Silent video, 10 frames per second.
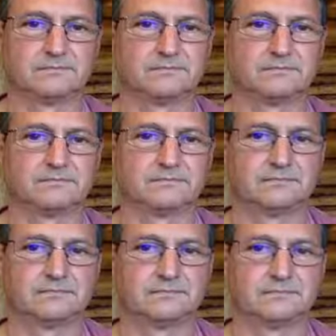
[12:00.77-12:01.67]

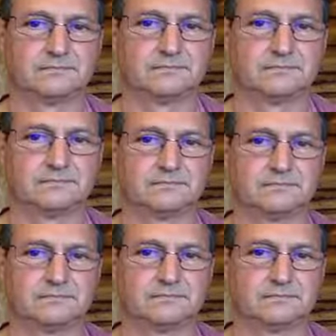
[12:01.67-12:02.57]

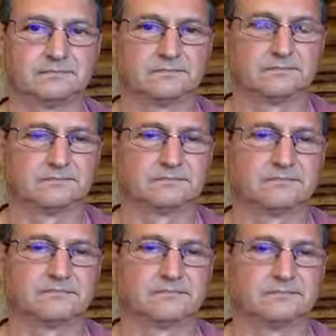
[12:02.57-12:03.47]

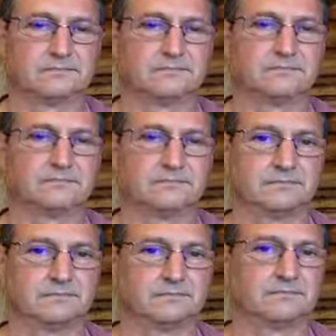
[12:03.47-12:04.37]

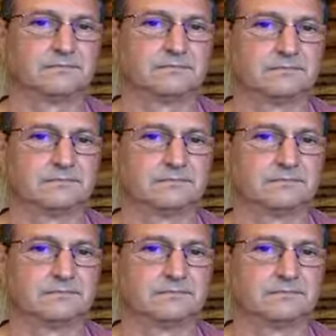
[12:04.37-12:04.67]
(silent)